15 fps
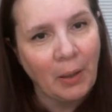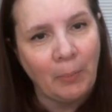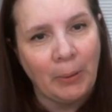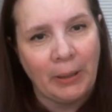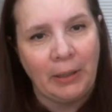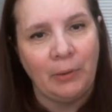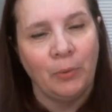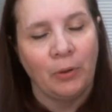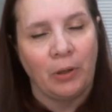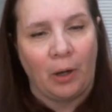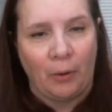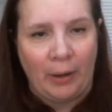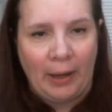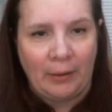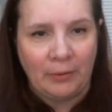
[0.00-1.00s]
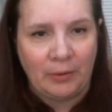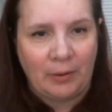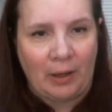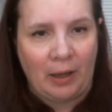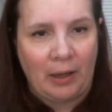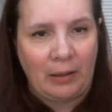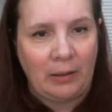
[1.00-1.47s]
but he will go
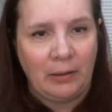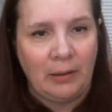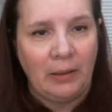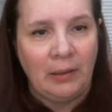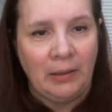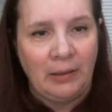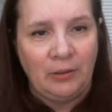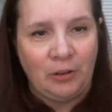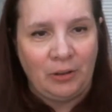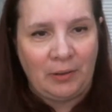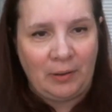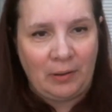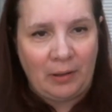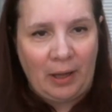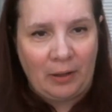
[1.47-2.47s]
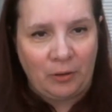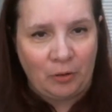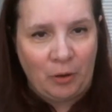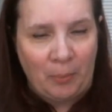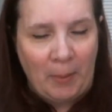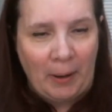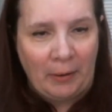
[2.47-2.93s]
outside. Just as a
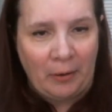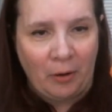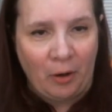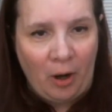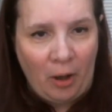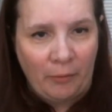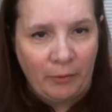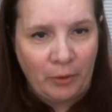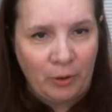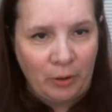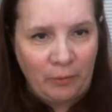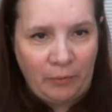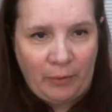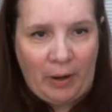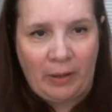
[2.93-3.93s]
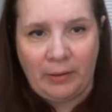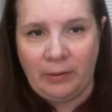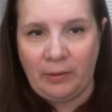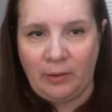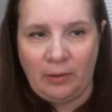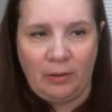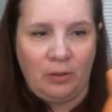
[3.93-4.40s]
reminder of good
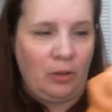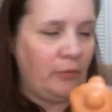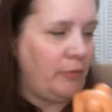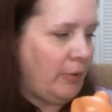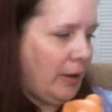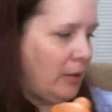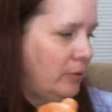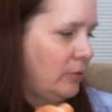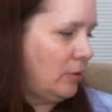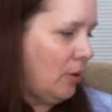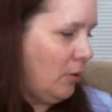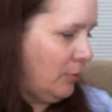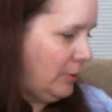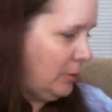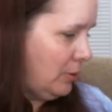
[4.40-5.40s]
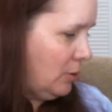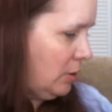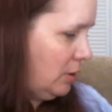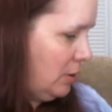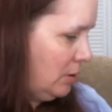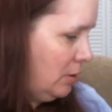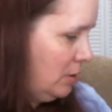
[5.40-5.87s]
friends. Good friends are always
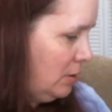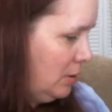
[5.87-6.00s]
good.